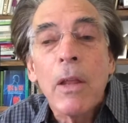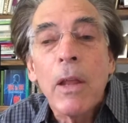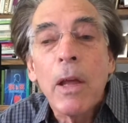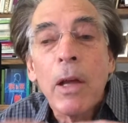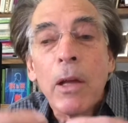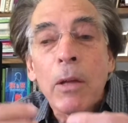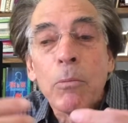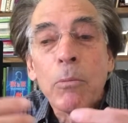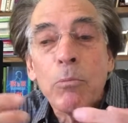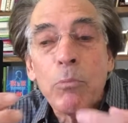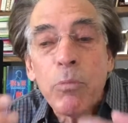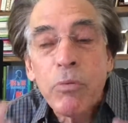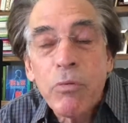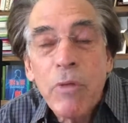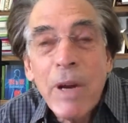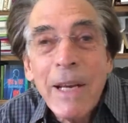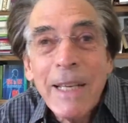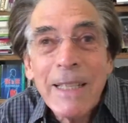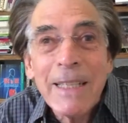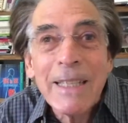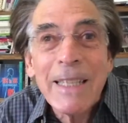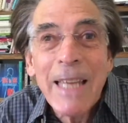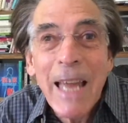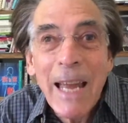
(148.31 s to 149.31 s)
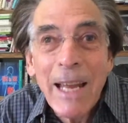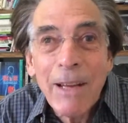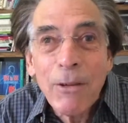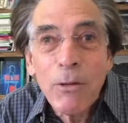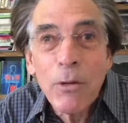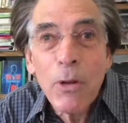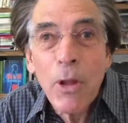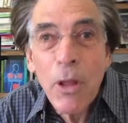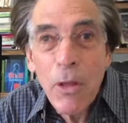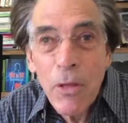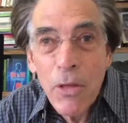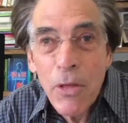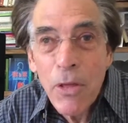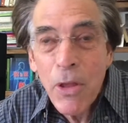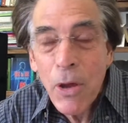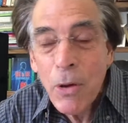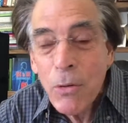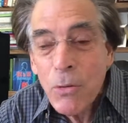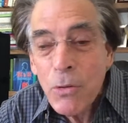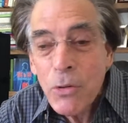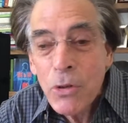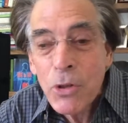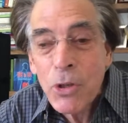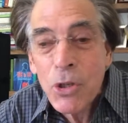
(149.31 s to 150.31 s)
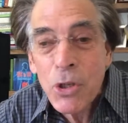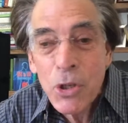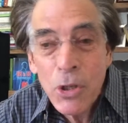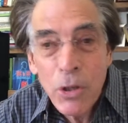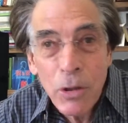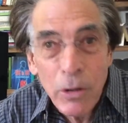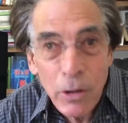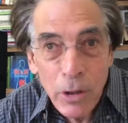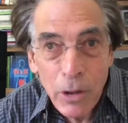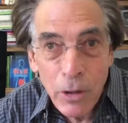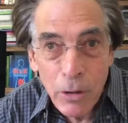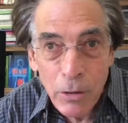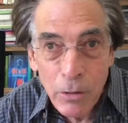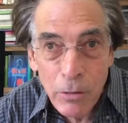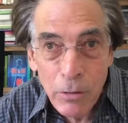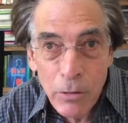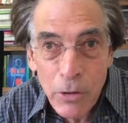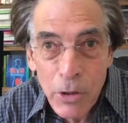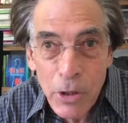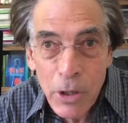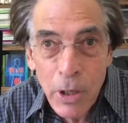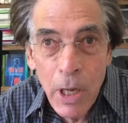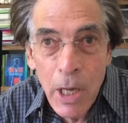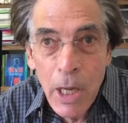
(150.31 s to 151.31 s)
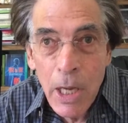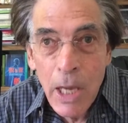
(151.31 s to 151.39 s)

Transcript: and break down those sugars